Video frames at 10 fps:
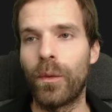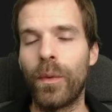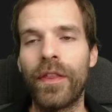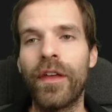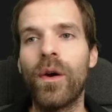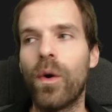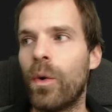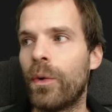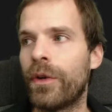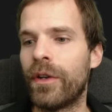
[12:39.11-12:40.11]
with our
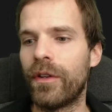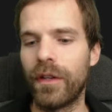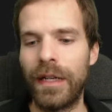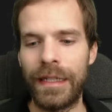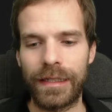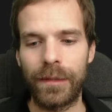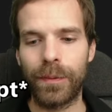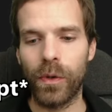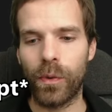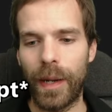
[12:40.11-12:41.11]
own little
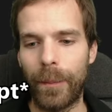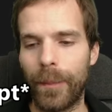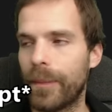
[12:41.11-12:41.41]
program.